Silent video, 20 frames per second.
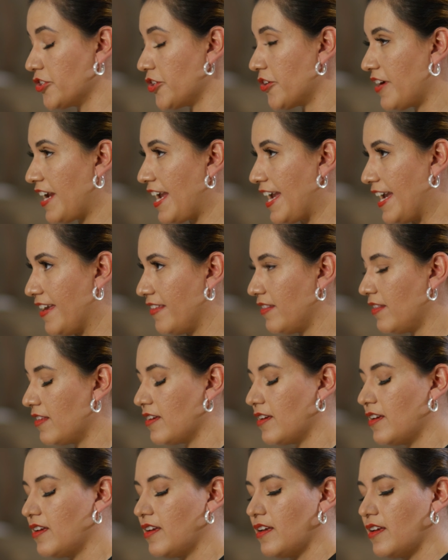on your hand,
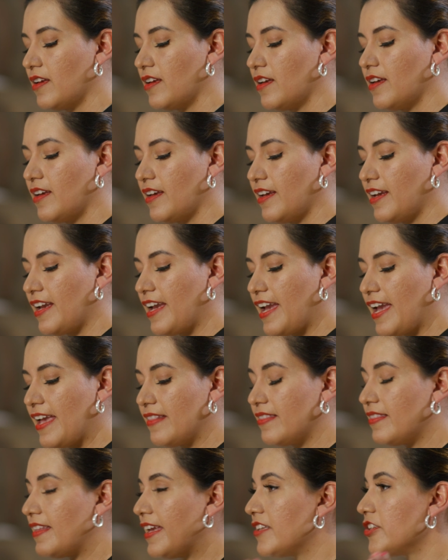
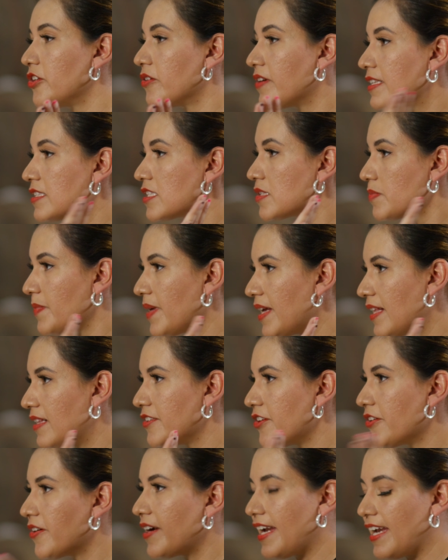and then you can smell
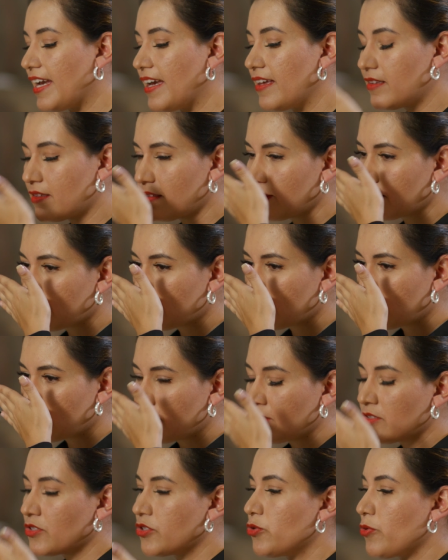your hand
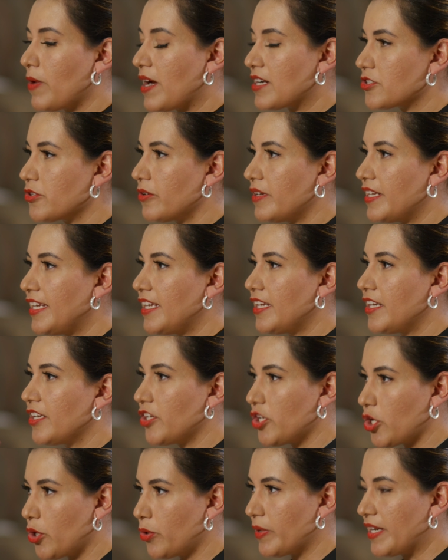to actually
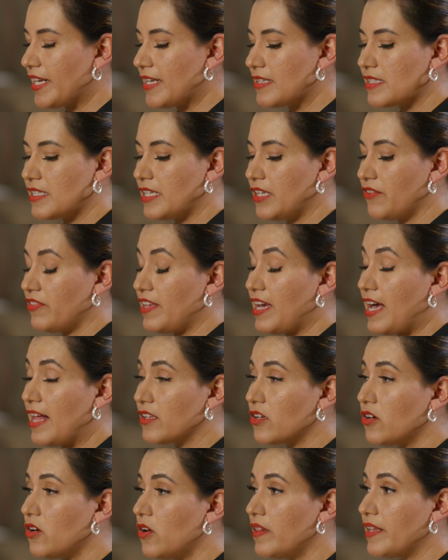notice if the
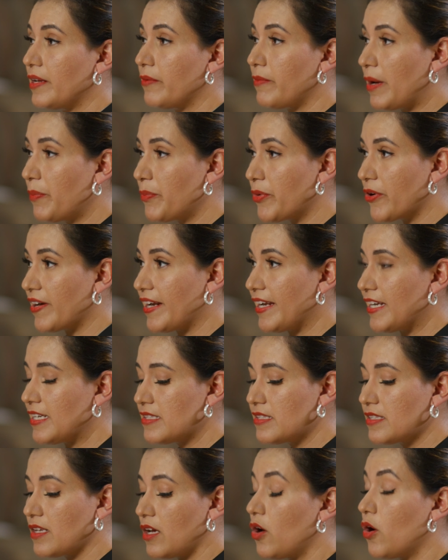alcohol
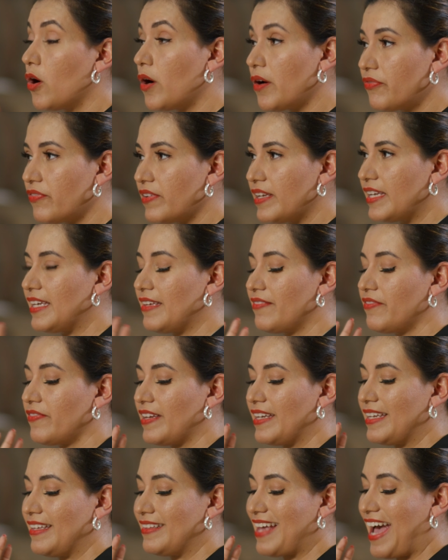evaporates or if
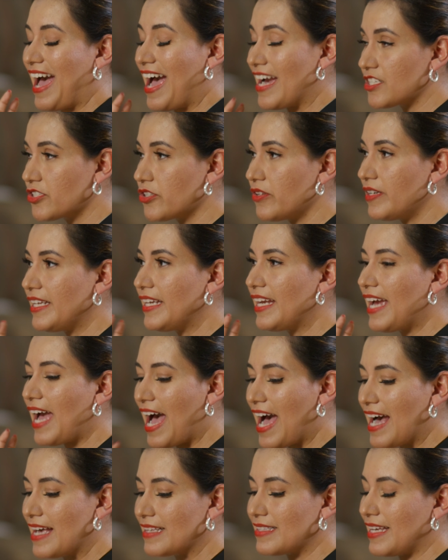it actually
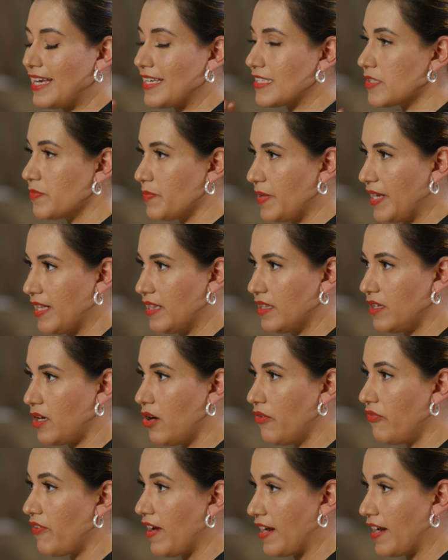has a smell of